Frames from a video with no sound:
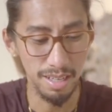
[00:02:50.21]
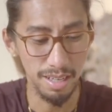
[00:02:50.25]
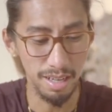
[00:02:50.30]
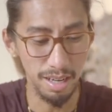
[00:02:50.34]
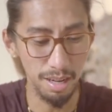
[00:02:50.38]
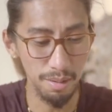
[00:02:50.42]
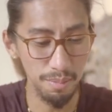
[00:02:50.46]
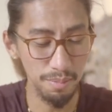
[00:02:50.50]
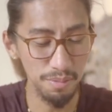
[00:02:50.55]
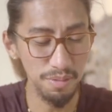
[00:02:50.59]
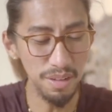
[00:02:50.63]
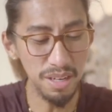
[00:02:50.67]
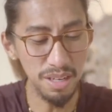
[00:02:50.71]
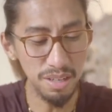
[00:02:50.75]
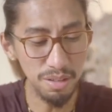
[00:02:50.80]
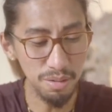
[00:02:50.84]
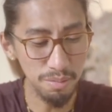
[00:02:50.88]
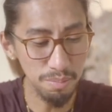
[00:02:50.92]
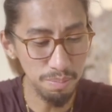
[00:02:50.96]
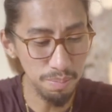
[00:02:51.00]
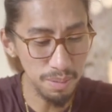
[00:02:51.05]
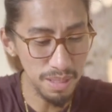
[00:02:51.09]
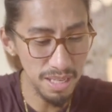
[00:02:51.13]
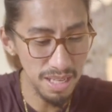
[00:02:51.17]
I'm feeling
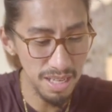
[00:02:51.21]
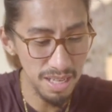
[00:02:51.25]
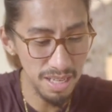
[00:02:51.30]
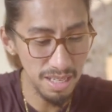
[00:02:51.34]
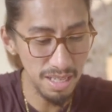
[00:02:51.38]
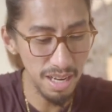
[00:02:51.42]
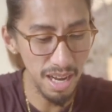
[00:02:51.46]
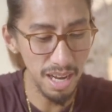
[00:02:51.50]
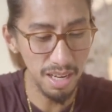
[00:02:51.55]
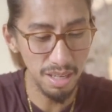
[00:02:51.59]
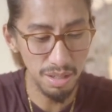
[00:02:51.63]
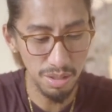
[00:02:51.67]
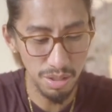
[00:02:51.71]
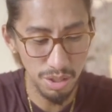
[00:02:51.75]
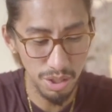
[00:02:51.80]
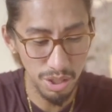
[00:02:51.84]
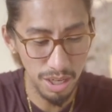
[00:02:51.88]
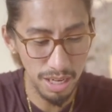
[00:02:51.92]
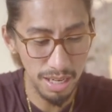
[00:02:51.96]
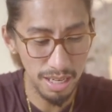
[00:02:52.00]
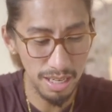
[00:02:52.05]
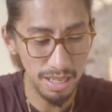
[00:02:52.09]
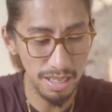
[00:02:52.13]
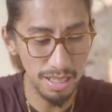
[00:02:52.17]
complete,
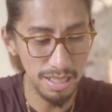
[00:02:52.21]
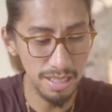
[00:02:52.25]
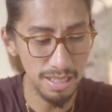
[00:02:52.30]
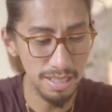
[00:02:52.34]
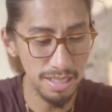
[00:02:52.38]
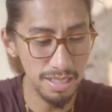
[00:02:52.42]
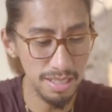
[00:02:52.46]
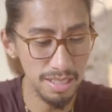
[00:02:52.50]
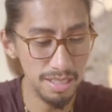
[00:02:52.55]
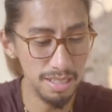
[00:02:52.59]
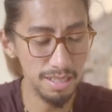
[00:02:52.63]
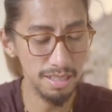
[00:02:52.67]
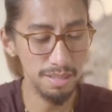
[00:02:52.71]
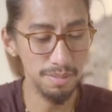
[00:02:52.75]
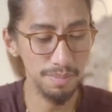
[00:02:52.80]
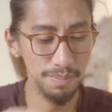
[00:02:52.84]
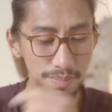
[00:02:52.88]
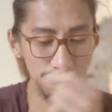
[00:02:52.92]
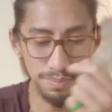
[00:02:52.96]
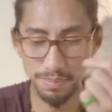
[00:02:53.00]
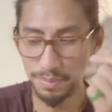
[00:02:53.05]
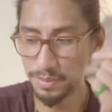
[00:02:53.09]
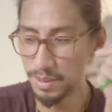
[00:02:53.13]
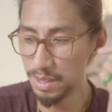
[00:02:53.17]
energized.
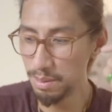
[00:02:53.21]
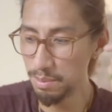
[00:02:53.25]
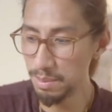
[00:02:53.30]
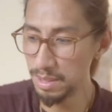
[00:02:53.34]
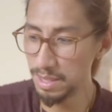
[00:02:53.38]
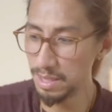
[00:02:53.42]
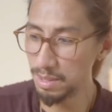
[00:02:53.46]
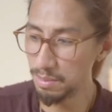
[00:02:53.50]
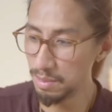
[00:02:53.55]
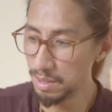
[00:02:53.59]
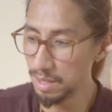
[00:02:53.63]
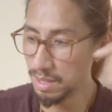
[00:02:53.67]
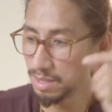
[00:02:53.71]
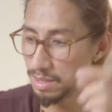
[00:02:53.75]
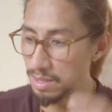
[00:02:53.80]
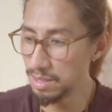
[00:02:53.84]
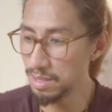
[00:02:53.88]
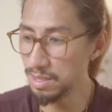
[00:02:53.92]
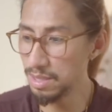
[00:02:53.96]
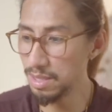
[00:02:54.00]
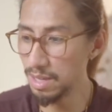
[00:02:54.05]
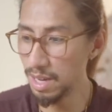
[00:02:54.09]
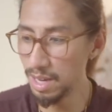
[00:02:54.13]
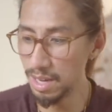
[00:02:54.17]
Um, let me see what else
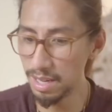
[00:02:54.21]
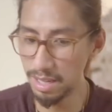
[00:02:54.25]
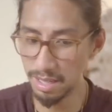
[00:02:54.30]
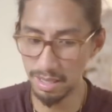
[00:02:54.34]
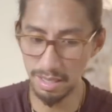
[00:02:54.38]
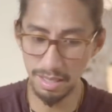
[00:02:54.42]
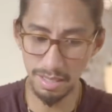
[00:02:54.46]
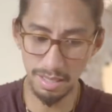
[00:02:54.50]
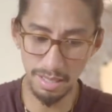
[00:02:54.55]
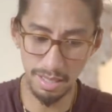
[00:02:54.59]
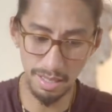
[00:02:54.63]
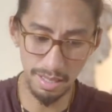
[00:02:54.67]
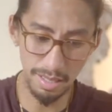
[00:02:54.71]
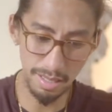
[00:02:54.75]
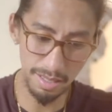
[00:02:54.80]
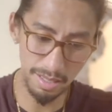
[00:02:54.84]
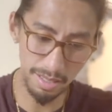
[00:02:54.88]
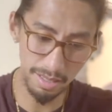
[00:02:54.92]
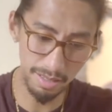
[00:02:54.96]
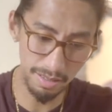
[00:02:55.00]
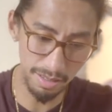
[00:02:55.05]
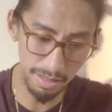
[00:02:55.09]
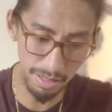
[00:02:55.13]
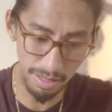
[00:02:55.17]
she has.
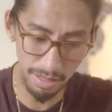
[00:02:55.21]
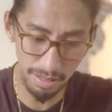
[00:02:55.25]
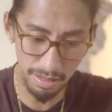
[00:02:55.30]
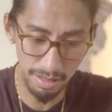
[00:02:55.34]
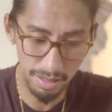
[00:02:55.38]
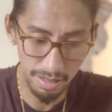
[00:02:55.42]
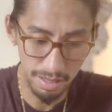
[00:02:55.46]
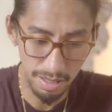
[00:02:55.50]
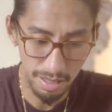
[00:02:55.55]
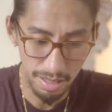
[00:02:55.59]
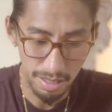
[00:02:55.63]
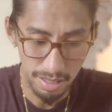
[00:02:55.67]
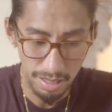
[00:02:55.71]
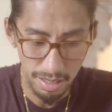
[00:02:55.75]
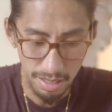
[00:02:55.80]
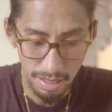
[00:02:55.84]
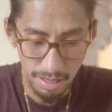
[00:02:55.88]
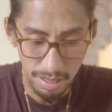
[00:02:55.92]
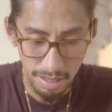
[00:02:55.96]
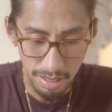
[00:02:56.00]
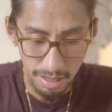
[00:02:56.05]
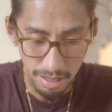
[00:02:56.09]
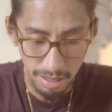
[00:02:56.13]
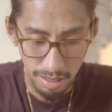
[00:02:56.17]
Okay.
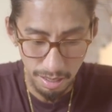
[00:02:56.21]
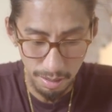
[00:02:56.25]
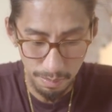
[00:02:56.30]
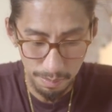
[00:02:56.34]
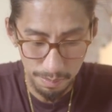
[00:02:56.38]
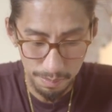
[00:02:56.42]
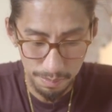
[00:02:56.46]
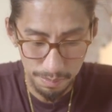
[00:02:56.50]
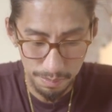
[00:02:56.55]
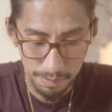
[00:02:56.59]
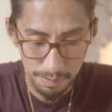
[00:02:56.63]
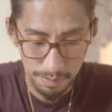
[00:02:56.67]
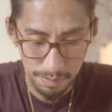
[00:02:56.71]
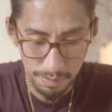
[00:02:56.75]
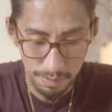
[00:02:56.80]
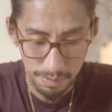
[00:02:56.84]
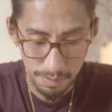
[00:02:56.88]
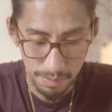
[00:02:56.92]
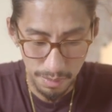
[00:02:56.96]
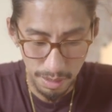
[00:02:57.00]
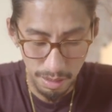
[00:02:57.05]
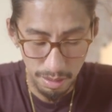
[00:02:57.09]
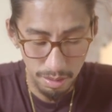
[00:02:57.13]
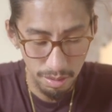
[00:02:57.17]
Um,
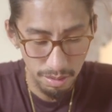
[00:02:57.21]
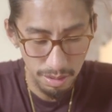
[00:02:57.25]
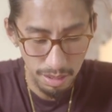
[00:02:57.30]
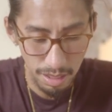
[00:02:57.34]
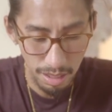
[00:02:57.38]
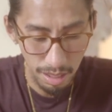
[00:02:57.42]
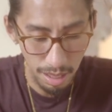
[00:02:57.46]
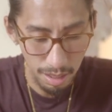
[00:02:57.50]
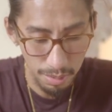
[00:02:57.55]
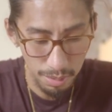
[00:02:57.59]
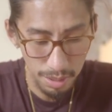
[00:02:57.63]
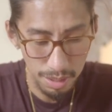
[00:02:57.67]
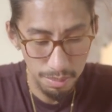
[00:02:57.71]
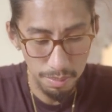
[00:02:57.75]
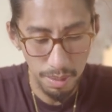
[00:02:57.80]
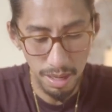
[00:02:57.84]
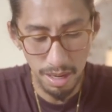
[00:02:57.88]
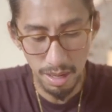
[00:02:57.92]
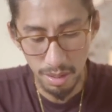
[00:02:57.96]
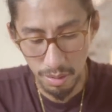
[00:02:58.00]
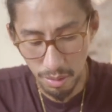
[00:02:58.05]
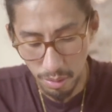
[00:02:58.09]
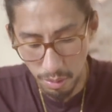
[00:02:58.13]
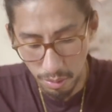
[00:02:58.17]
you know, it's like I want to
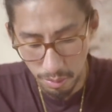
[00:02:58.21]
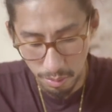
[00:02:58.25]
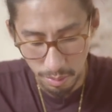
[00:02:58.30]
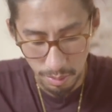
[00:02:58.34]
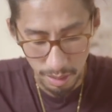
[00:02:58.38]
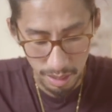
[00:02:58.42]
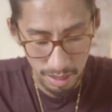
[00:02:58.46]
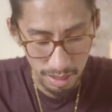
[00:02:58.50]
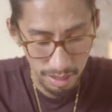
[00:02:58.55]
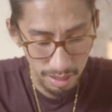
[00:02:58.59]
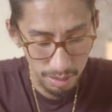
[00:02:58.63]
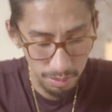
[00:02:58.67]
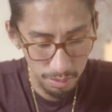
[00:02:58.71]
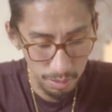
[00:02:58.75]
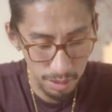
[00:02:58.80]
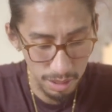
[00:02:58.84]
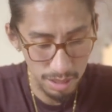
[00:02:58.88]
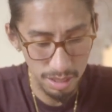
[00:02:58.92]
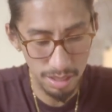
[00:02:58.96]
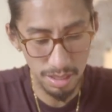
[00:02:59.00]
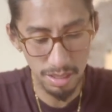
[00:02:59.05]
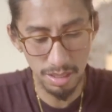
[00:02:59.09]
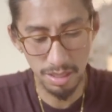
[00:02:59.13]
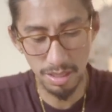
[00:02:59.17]
buy a home. I
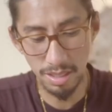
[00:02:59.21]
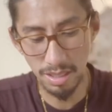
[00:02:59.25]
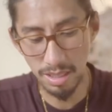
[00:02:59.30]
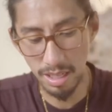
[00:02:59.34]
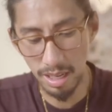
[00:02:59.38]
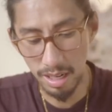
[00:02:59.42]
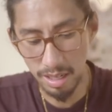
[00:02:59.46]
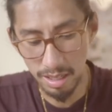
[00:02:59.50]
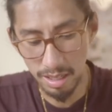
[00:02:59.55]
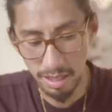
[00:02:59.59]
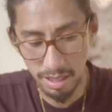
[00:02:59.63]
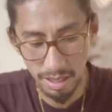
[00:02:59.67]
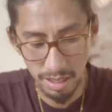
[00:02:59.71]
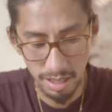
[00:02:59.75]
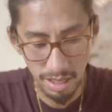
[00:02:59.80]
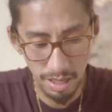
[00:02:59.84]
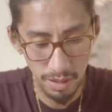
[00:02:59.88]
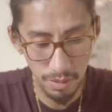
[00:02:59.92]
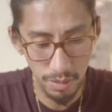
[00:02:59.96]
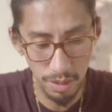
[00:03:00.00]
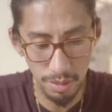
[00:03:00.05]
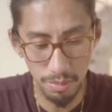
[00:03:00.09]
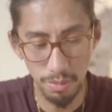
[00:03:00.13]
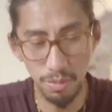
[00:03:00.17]
want to settle here
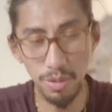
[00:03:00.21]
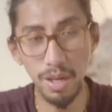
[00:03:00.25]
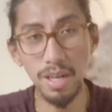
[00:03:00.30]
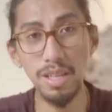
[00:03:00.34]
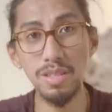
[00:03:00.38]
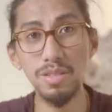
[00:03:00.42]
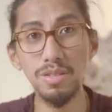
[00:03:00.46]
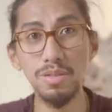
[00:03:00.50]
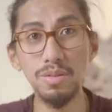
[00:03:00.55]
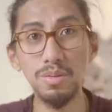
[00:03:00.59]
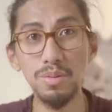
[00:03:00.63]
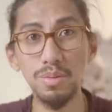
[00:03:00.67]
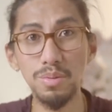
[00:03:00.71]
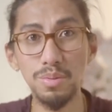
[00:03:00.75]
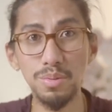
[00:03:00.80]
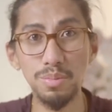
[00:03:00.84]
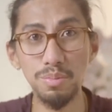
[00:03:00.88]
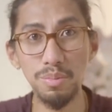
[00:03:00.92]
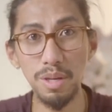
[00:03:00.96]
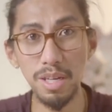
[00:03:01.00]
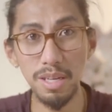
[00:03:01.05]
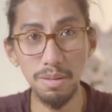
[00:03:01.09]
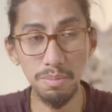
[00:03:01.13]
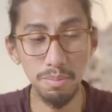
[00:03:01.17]
now. I'm ready to
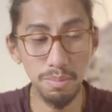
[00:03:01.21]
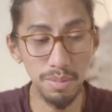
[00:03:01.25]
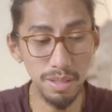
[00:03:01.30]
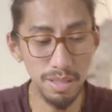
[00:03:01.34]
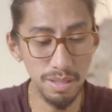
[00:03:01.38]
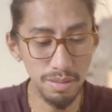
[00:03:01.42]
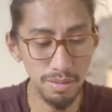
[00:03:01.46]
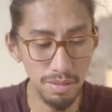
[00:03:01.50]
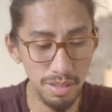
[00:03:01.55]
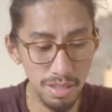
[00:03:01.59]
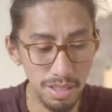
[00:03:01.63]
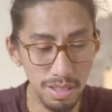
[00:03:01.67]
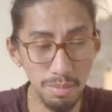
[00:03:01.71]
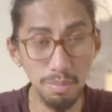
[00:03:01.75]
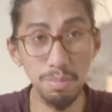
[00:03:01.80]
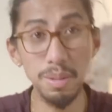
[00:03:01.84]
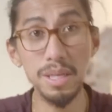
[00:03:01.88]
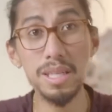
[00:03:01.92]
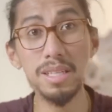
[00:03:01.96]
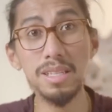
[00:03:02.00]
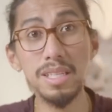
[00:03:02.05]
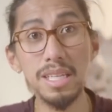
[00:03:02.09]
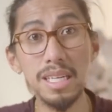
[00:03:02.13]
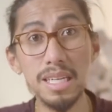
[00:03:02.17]
make a. You know, there's a
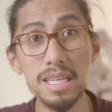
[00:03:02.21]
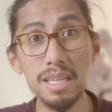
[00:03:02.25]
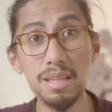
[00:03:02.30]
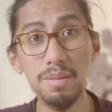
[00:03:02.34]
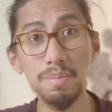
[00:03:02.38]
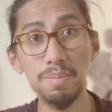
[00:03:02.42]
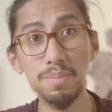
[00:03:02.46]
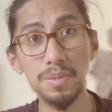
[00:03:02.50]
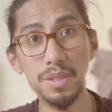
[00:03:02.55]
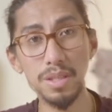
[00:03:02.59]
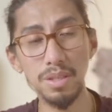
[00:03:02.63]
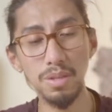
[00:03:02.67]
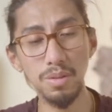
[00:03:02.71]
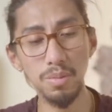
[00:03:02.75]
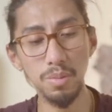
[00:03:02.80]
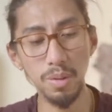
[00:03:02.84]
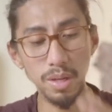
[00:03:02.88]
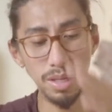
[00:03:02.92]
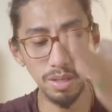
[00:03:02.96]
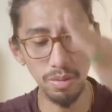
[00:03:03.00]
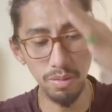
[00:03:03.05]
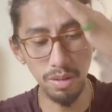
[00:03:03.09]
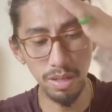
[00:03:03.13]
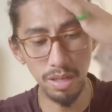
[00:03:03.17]
big deal that you
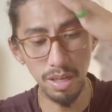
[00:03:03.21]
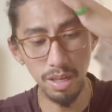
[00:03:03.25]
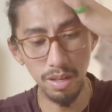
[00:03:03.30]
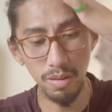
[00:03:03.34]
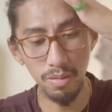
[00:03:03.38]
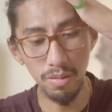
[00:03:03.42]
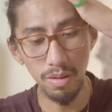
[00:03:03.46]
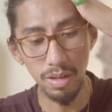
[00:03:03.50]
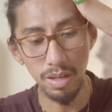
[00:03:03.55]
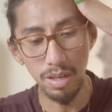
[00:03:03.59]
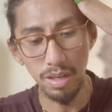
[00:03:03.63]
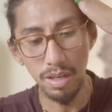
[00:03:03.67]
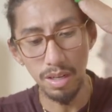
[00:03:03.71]
want right now.